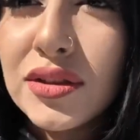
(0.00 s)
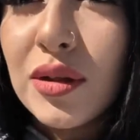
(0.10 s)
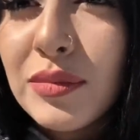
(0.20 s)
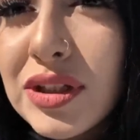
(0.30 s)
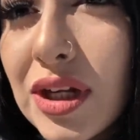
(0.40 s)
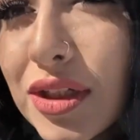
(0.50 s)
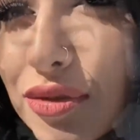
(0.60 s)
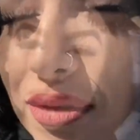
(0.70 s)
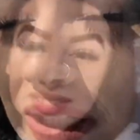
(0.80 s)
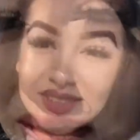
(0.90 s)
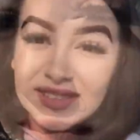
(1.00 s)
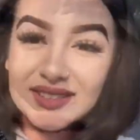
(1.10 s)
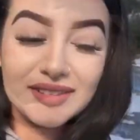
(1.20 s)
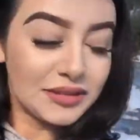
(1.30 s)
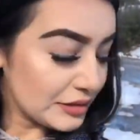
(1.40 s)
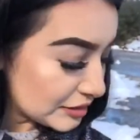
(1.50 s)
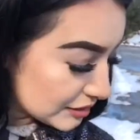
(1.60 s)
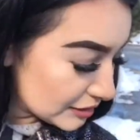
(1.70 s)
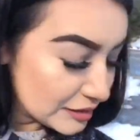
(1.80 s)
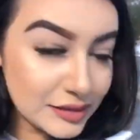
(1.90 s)
Don't be trying to do that to me.
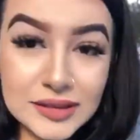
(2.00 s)
Almost.